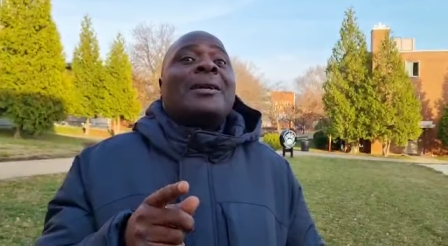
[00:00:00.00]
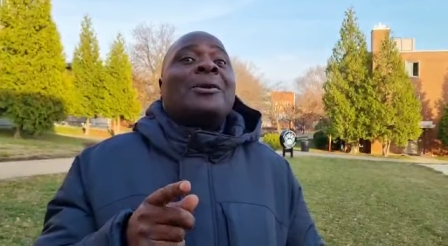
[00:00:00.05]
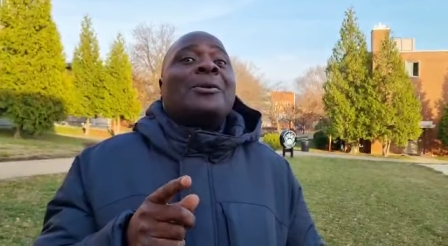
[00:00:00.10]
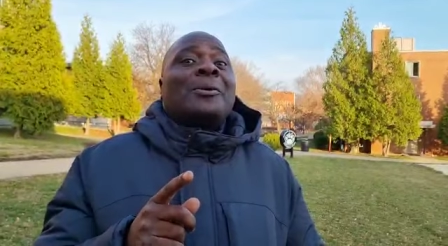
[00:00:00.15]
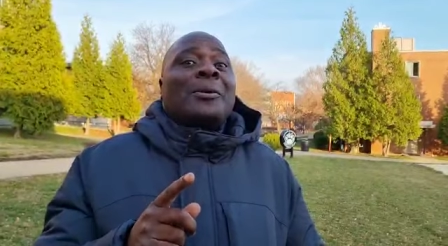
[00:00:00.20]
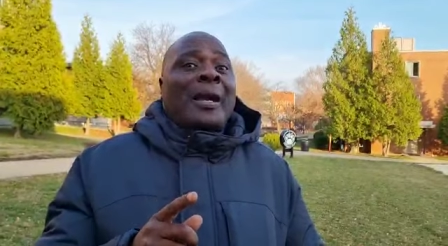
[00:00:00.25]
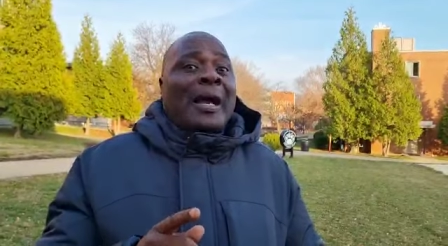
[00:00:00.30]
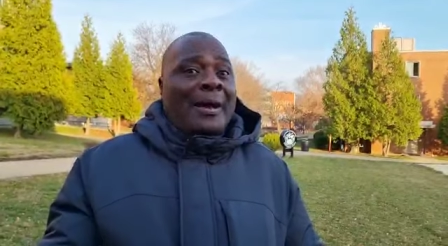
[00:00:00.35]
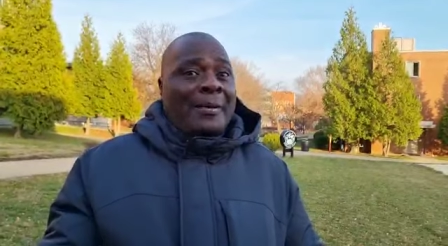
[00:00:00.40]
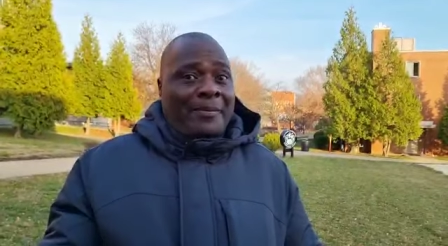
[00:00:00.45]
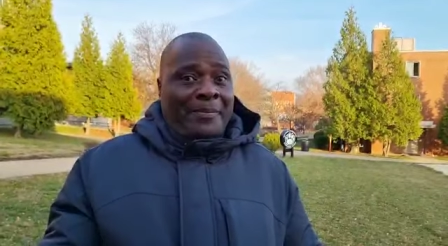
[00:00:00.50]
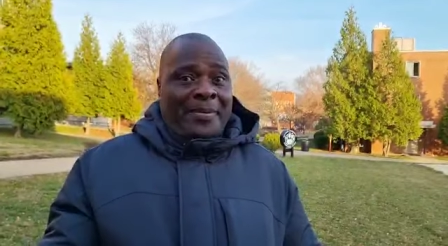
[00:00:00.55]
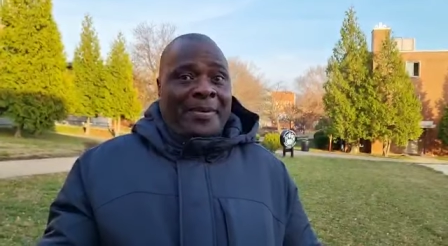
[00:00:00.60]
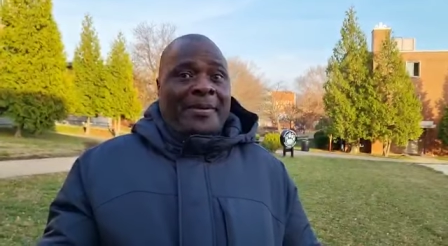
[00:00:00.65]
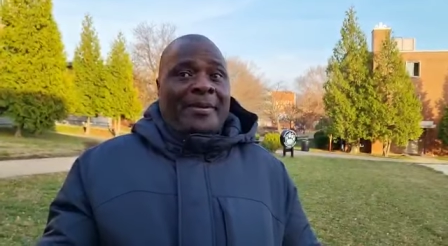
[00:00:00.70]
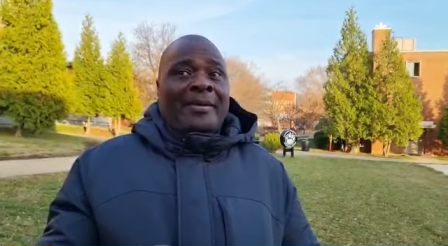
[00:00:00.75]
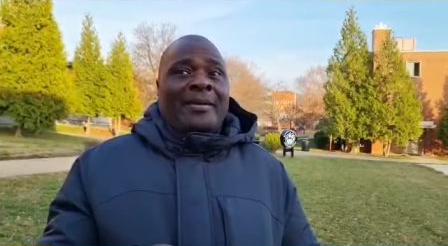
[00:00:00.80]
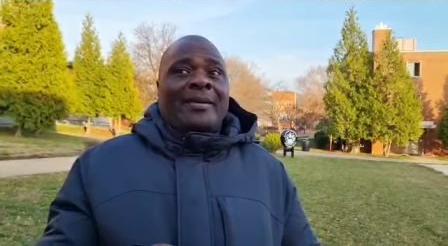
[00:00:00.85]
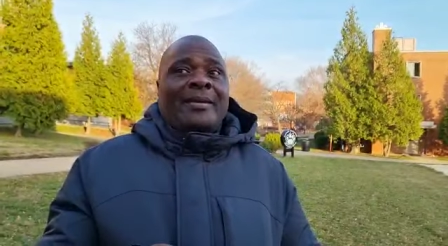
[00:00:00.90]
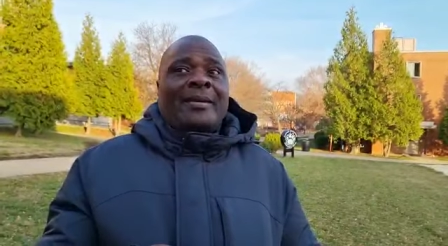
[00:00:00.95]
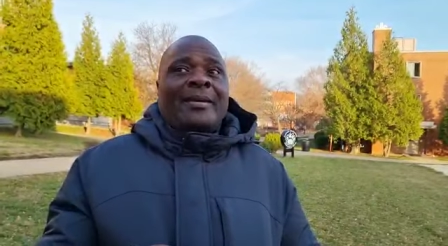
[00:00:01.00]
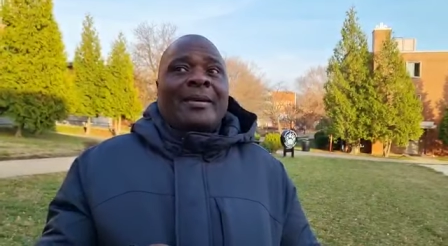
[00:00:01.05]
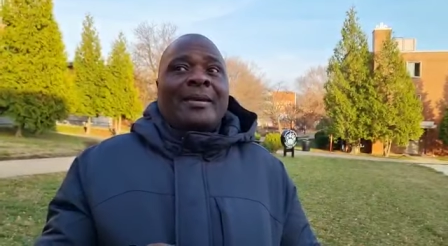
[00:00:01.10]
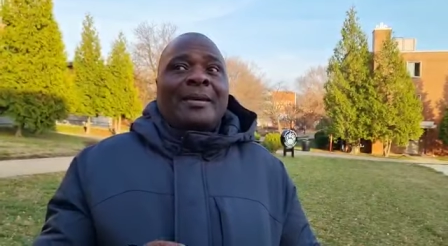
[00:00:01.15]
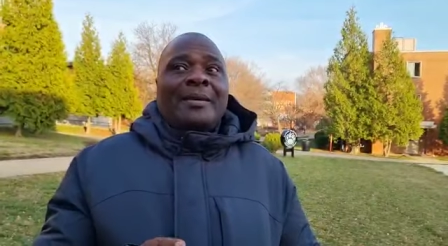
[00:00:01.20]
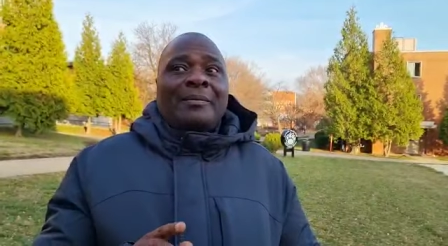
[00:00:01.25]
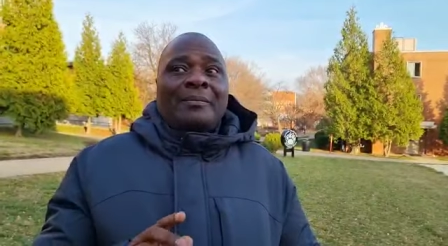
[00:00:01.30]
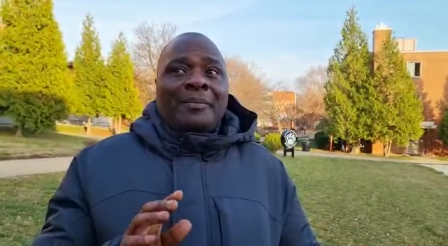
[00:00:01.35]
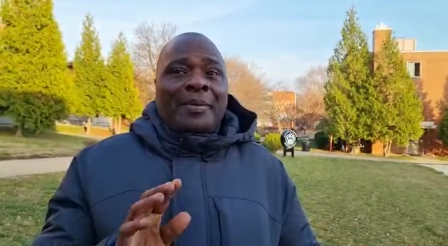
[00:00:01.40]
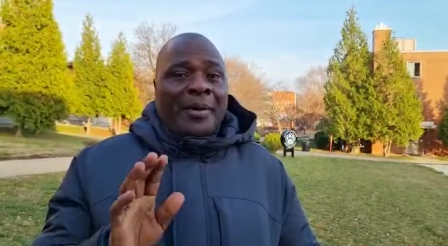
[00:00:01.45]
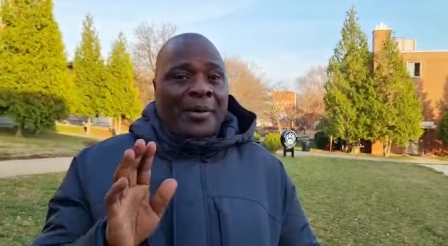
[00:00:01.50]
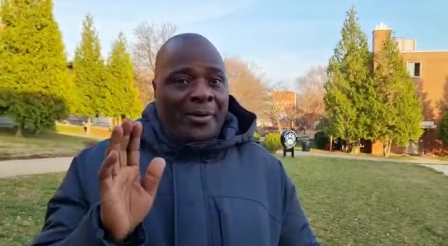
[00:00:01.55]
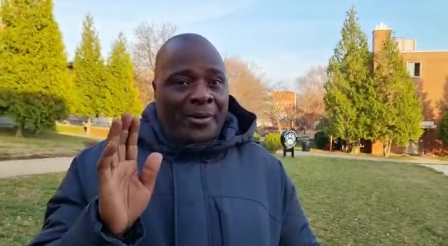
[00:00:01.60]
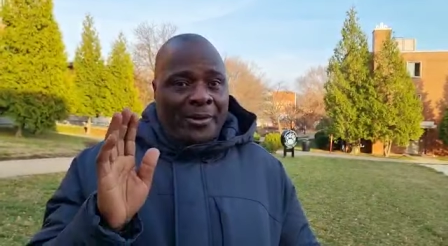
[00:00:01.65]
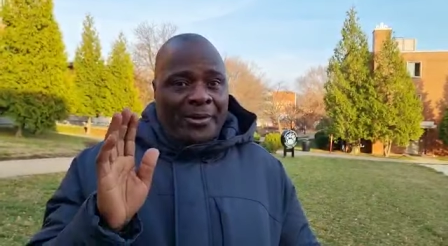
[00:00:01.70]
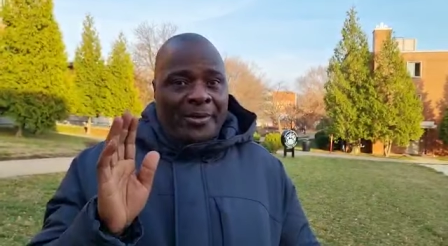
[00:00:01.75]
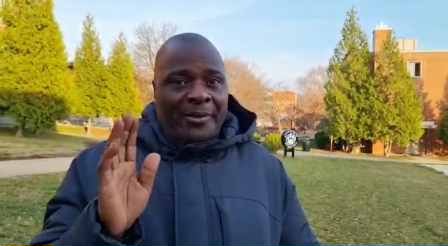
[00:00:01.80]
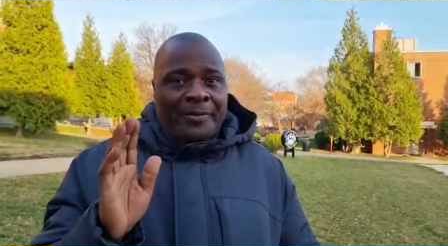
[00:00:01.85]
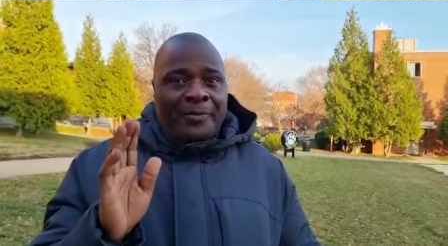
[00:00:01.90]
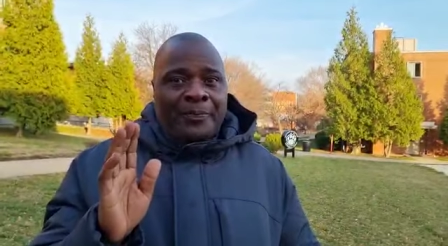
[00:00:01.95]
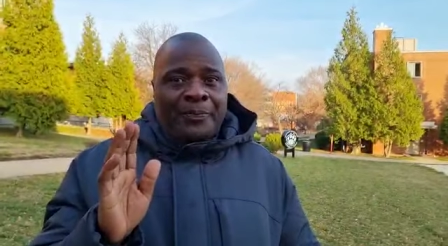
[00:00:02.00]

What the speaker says: Lurambi, period.